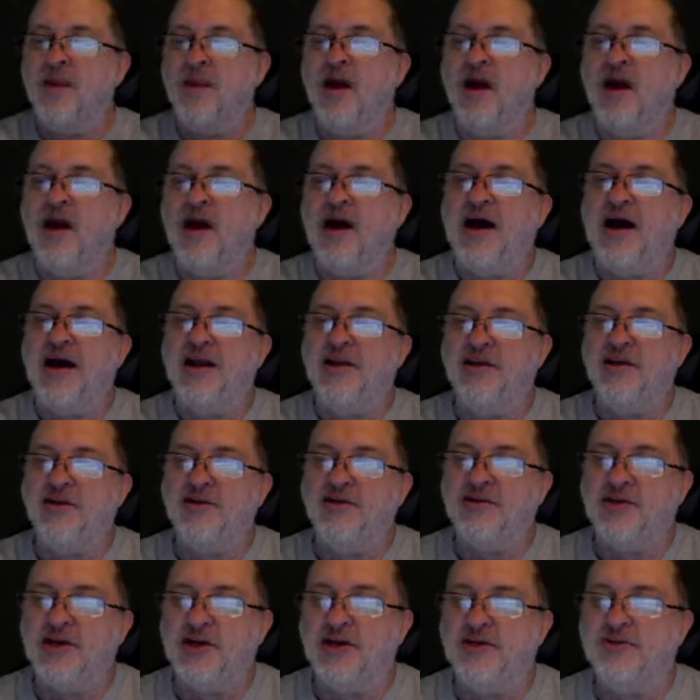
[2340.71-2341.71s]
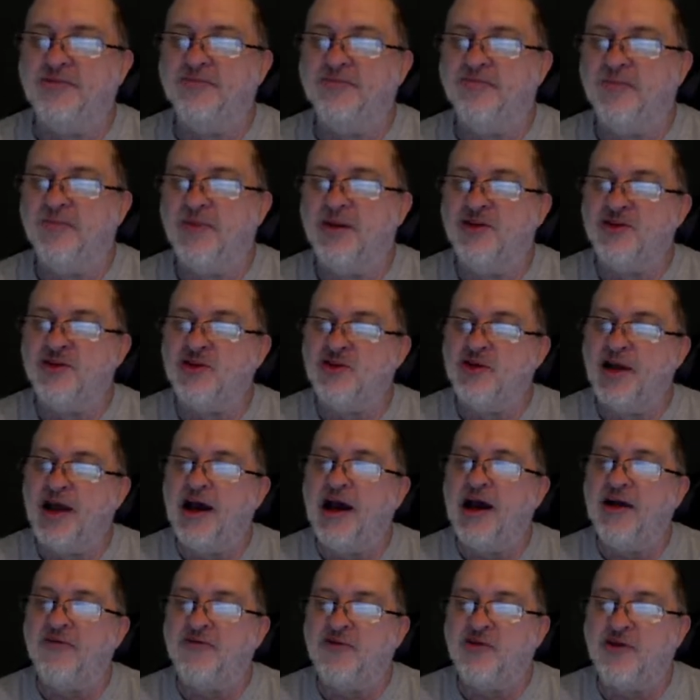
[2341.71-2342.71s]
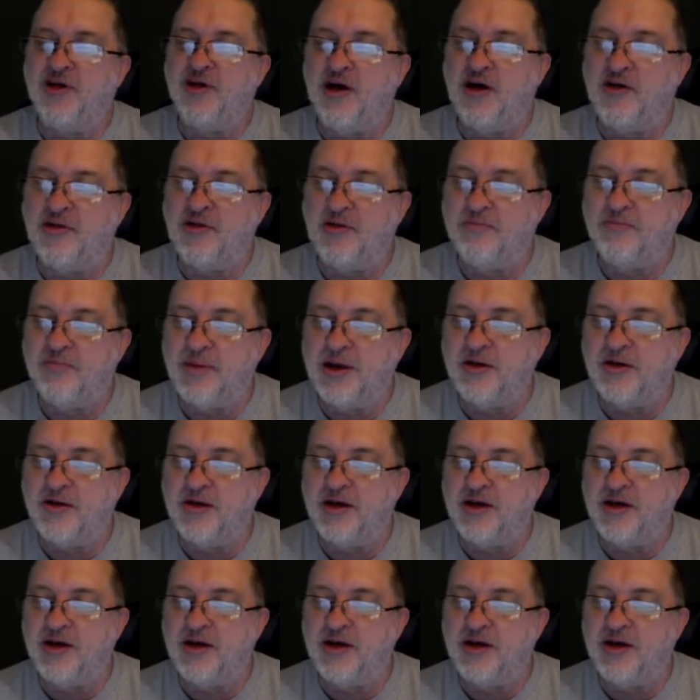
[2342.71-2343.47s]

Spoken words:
Alright, YouTube. So now after all the build